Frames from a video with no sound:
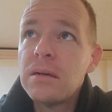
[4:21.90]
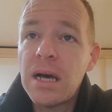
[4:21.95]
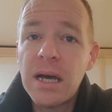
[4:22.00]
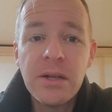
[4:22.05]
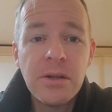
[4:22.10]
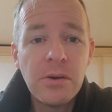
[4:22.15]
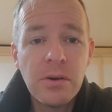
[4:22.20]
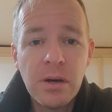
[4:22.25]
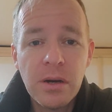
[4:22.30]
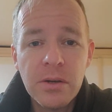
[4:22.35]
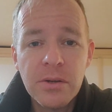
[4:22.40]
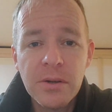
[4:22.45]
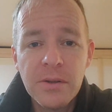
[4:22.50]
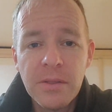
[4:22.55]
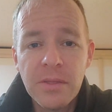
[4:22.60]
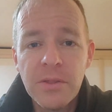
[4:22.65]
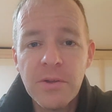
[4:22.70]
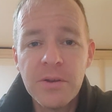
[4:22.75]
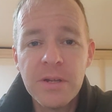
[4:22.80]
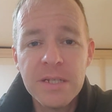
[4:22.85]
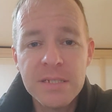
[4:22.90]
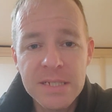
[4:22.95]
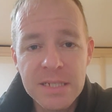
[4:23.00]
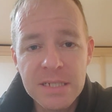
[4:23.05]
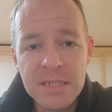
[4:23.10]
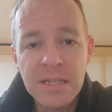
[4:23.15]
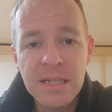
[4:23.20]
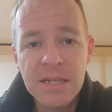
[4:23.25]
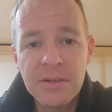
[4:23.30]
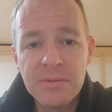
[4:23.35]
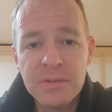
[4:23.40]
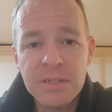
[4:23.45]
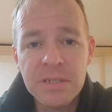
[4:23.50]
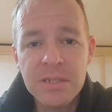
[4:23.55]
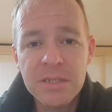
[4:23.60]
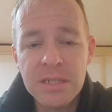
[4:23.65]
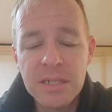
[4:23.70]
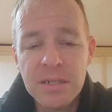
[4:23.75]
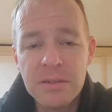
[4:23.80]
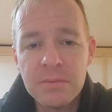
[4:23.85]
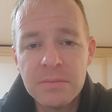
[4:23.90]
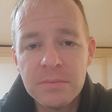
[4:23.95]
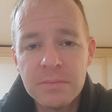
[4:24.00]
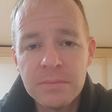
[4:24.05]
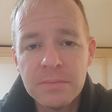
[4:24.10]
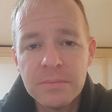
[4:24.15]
I know 136 languages now.